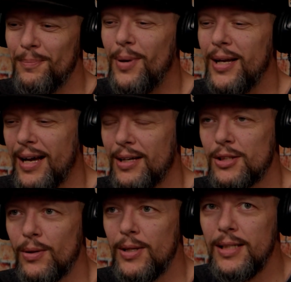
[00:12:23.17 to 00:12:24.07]
But yeah,
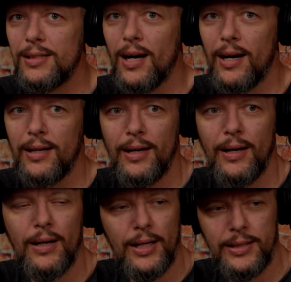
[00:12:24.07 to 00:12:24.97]
so he's got
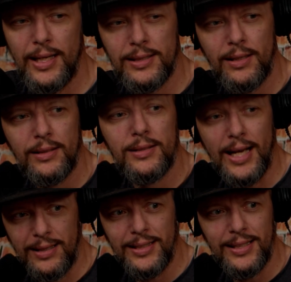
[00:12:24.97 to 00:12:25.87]
a
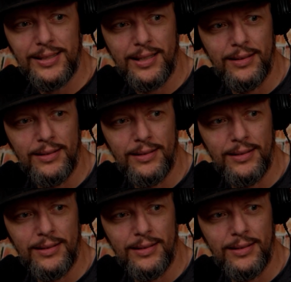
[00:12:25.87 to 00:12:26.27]
tech disc.